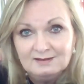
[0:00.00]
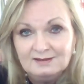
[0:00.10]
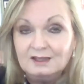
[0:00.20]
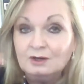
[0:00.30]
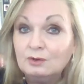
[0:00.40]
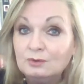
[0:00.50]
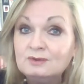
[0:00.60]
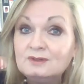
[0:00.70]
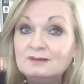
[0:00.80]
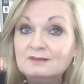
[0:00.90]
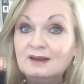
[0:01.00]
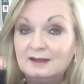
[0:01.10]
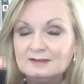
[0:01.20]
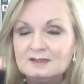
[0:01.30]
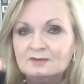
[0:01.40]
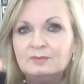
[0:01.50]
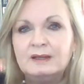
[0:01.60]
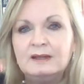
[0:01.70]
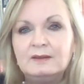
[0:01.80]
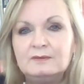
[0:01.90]
the old negative
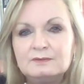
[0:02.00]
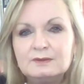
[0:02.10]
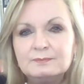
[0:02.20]
belief.